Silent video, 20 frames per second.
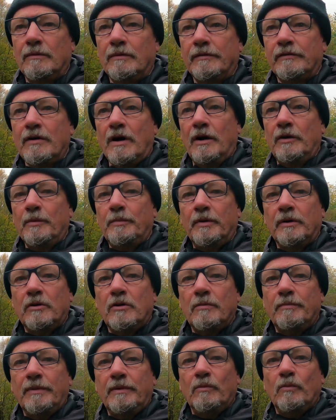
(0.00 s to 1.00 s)
We've got an
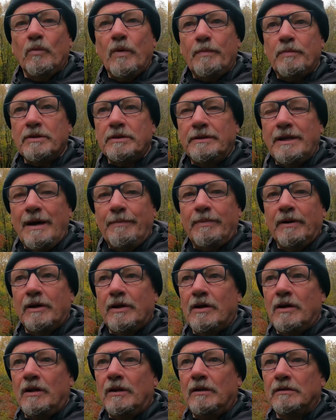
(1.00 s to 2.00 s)
up-and-coming whippersnapper
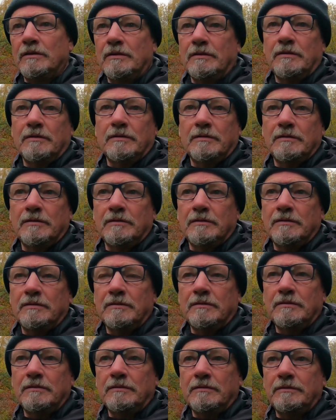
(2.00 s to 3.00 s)
called
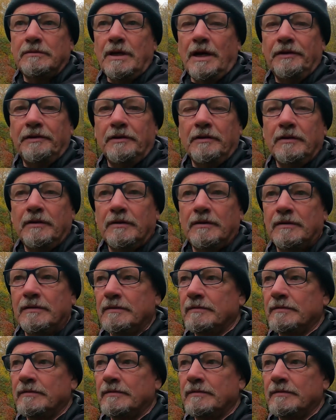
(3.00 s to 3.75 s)
Daniel